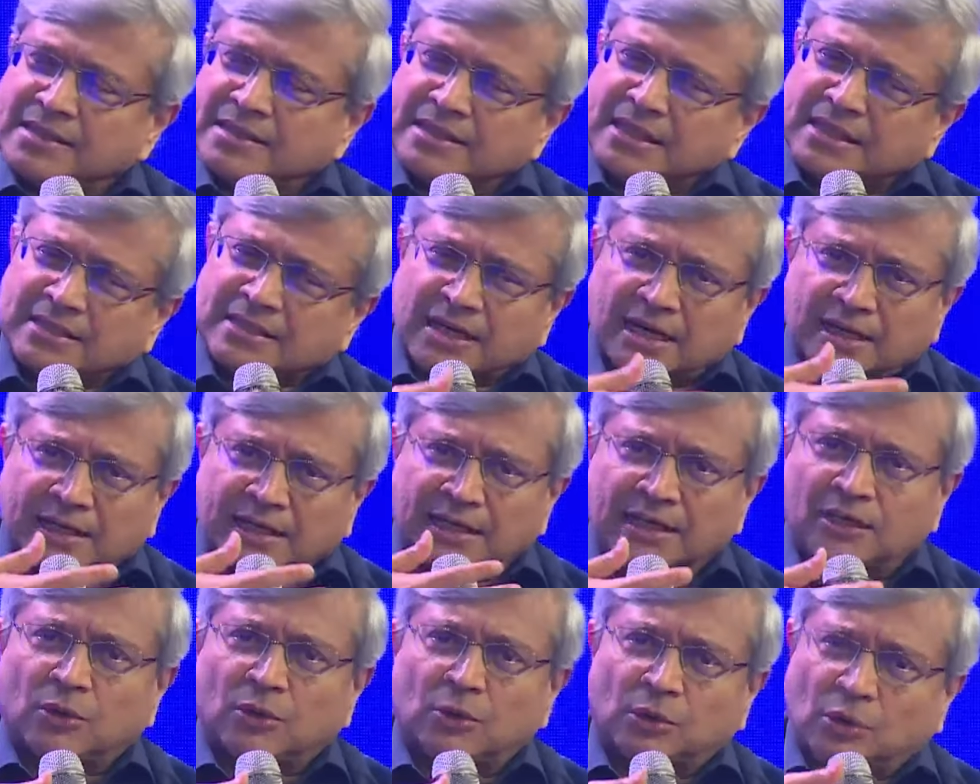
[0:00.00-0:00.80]
they
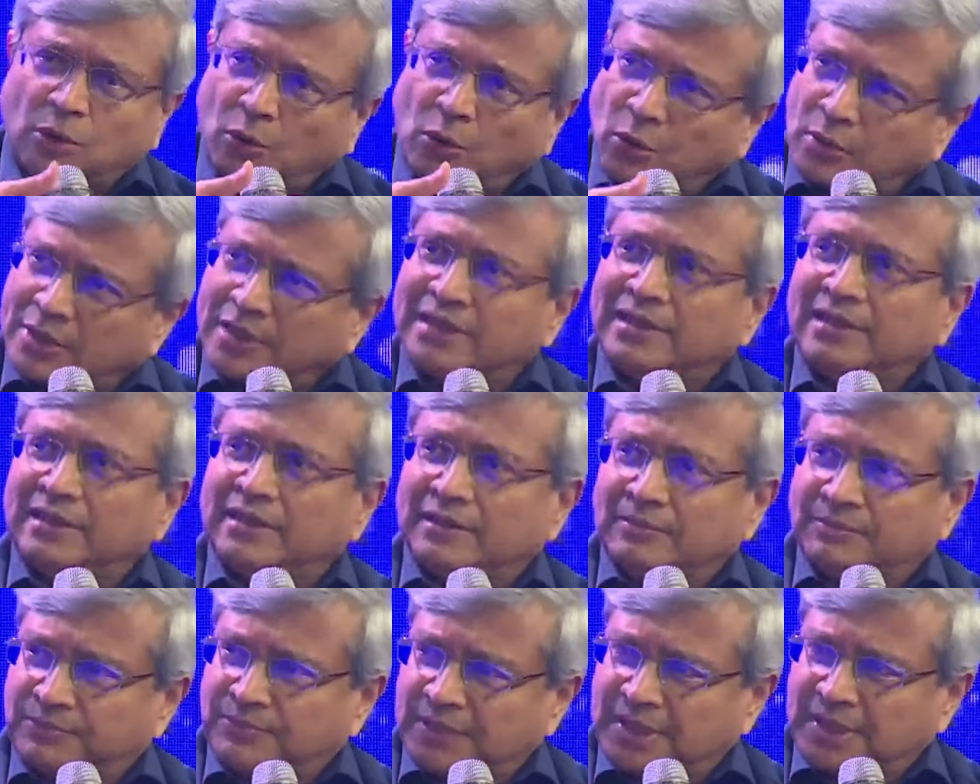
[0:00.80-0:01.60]
started out locally
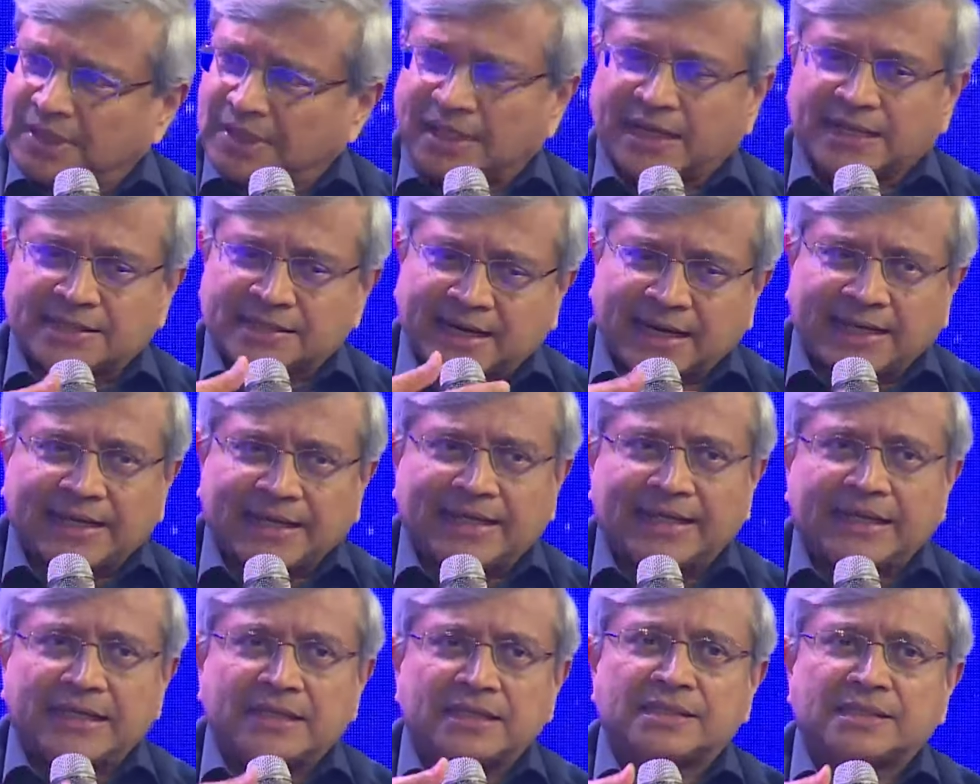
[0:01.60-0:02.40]
as
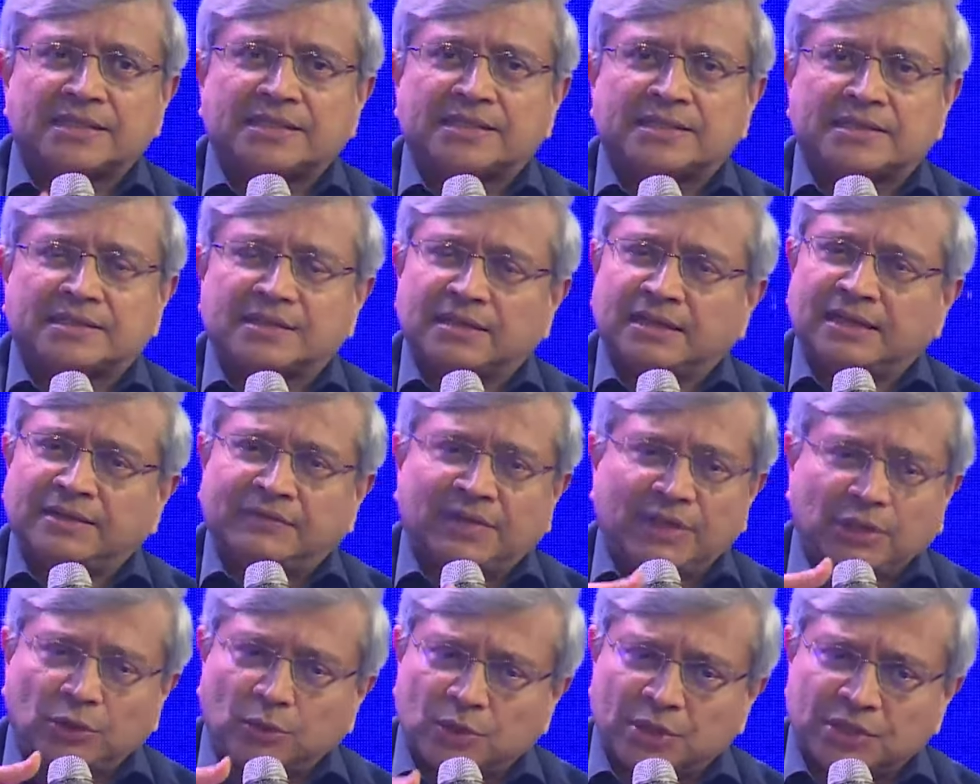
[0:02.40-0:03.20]
rankings,
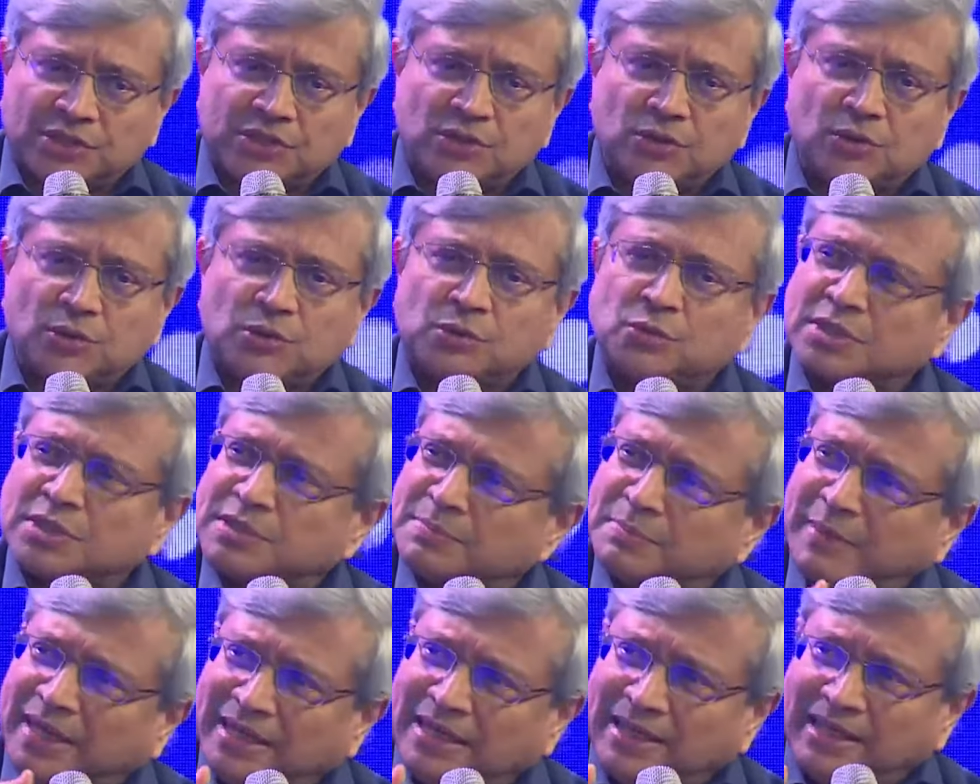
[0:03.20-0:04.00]
even US News was
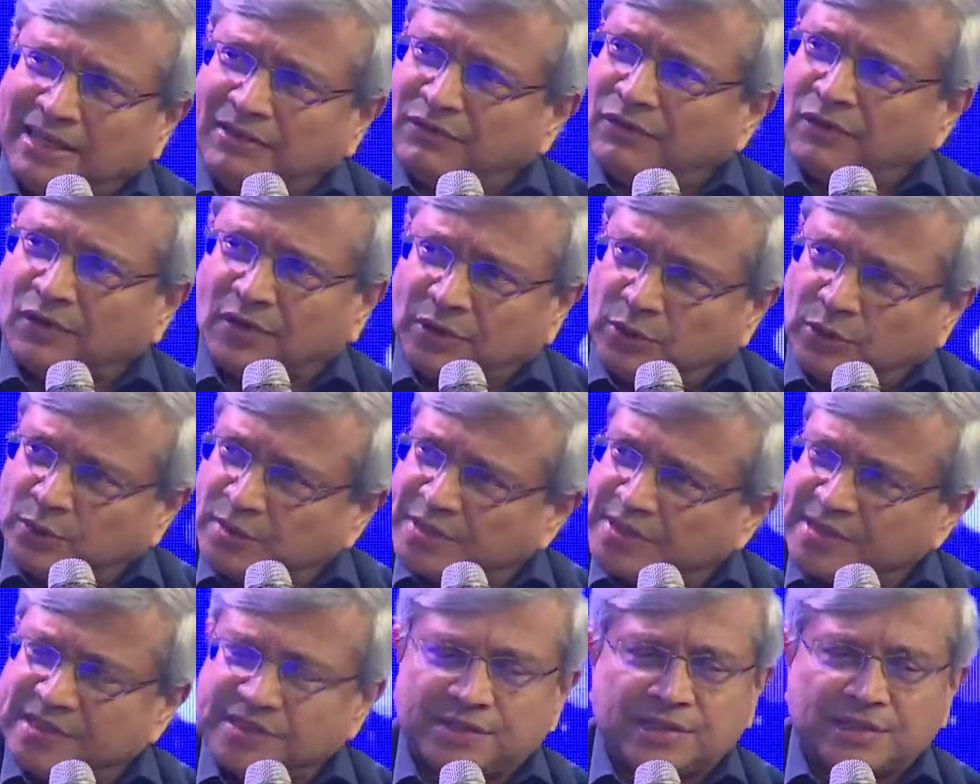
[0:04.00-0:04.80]
mainly for
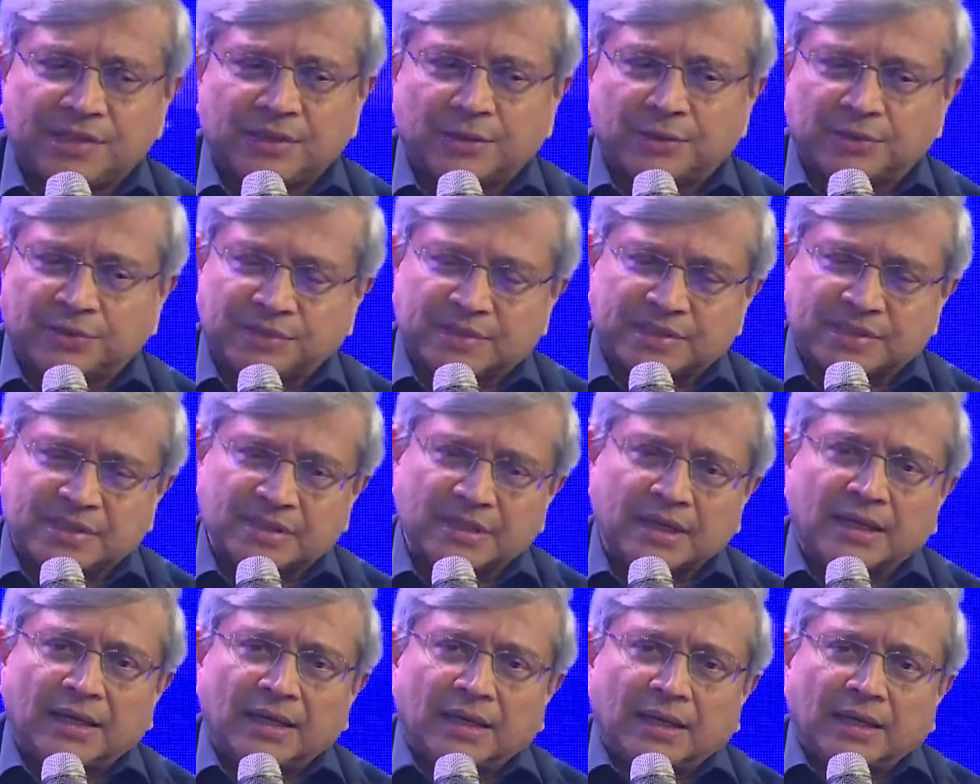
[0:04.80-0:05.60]
US institutions.
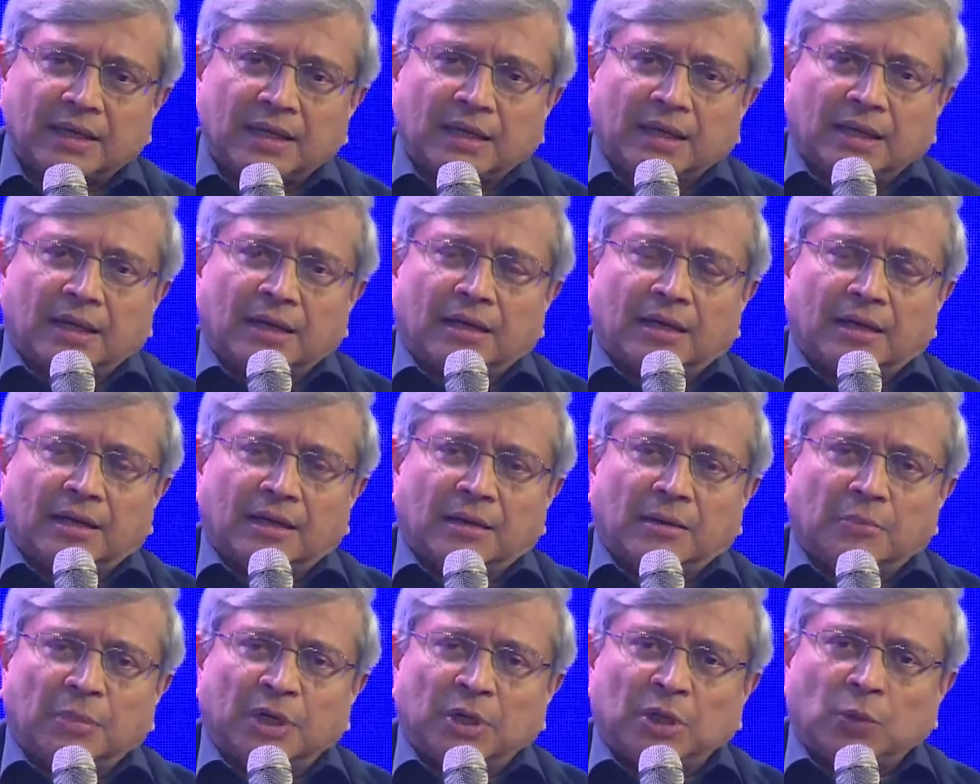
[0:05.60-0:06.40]

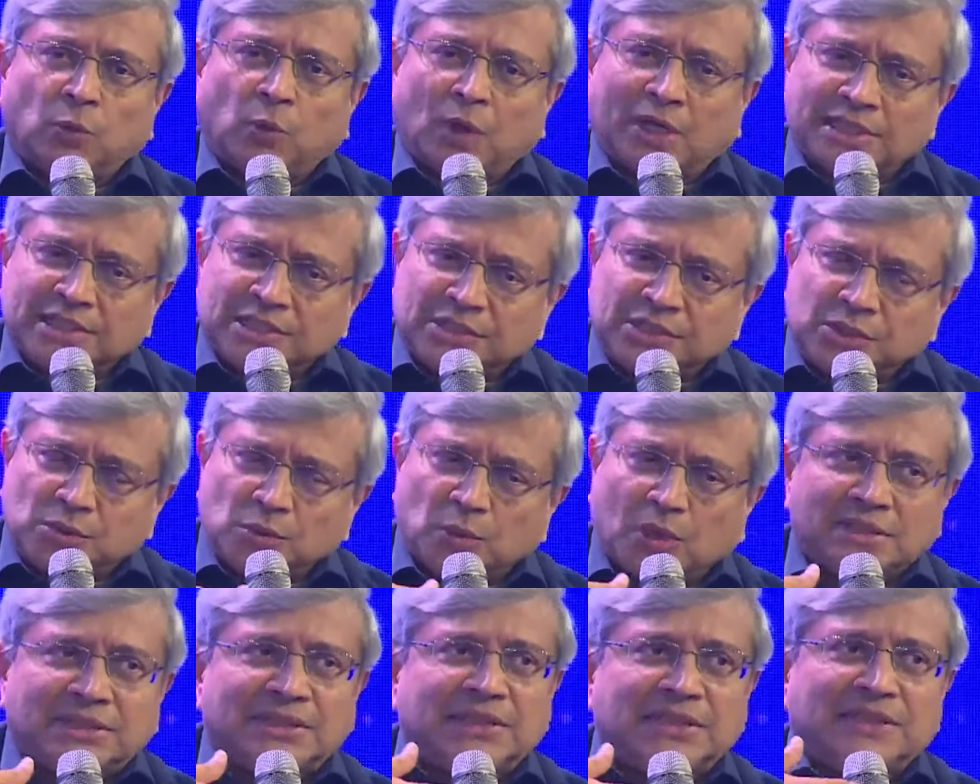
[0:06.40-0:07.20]
Uh, but once
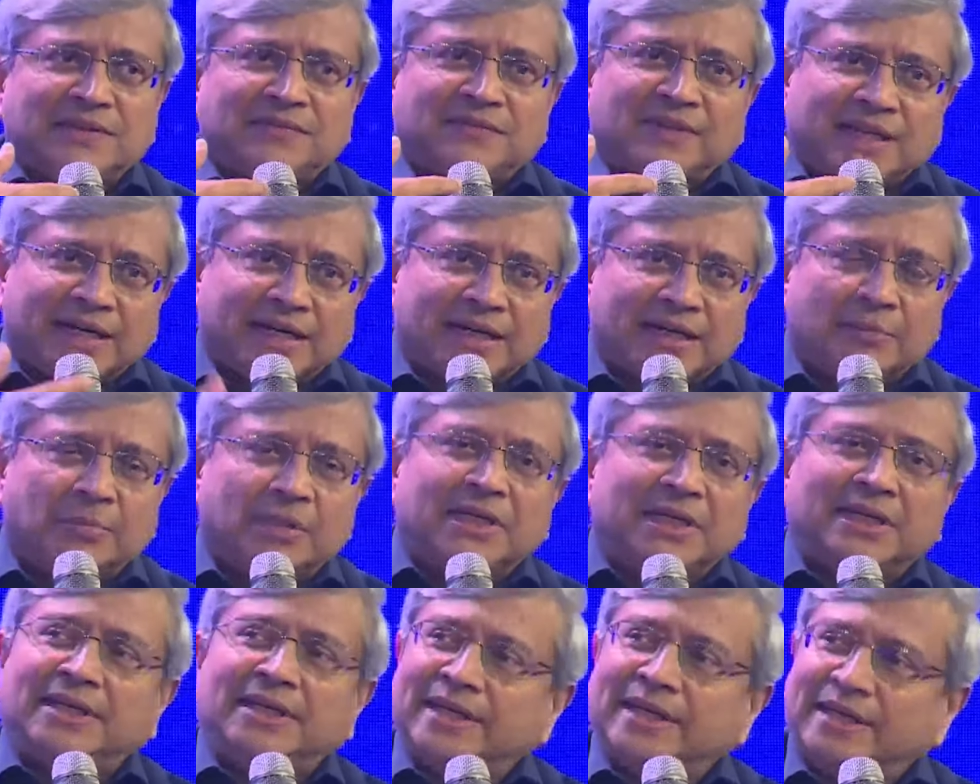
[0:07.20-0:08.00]
you achieve
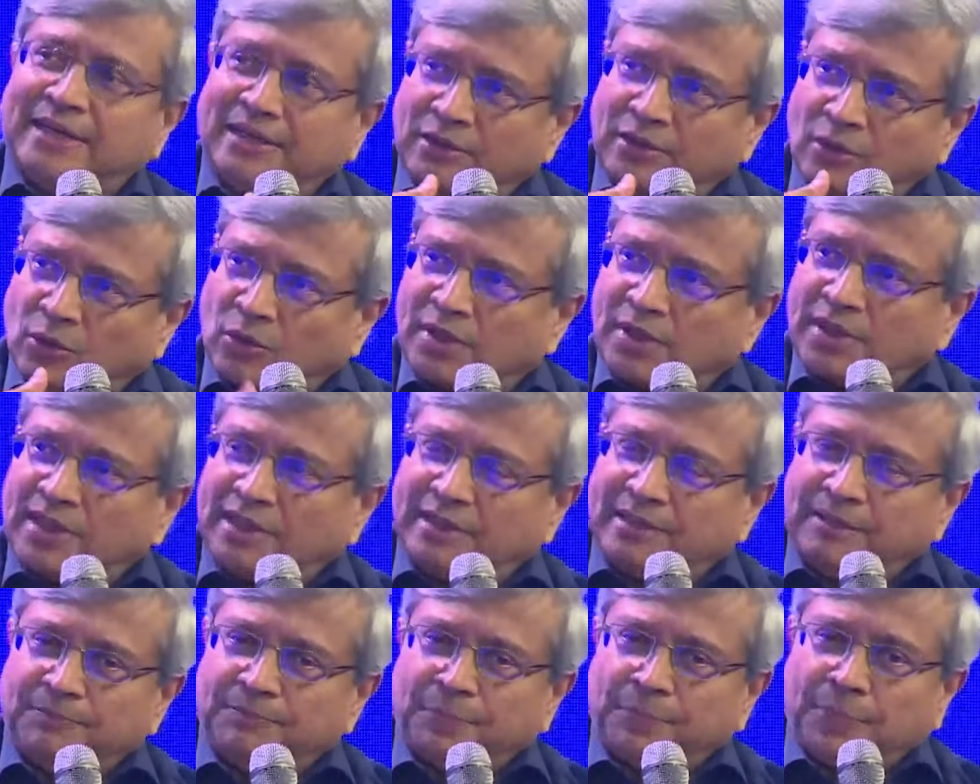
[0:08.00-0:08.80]
credibility
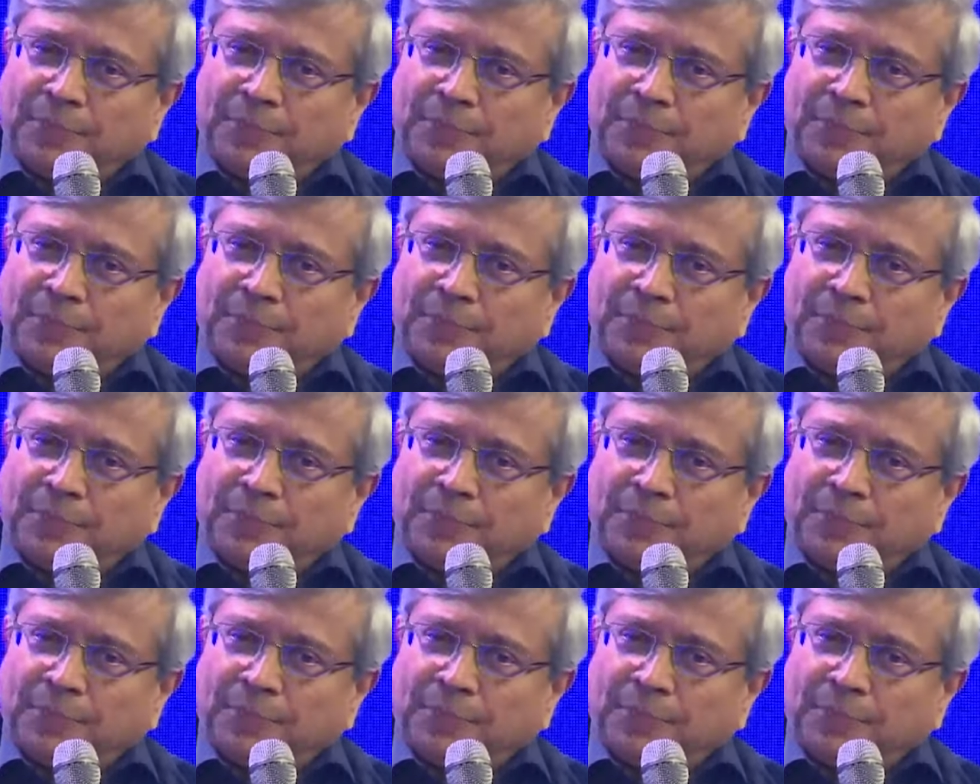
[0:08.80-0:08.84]
locally,